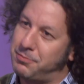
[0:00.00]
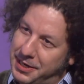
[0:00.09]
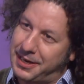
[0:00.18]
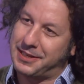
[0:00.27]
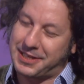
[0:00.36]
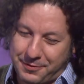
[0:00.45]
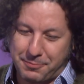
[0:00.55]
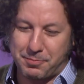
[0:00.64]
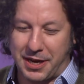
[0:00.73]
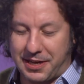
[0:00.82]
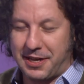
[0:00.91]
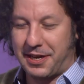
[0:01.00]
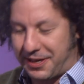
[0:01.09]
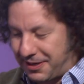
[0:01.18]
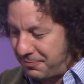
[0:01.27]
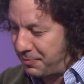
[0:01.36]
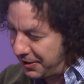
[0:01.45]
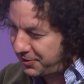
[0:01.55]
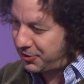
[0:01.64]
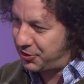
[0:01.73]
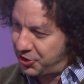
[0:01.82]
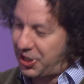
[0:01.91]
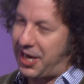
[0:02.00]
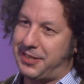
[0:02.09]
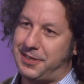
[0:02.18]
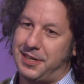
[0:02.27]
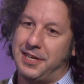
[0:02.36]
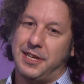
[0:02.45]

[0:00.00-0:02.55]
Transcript: but I'll give it my best shot.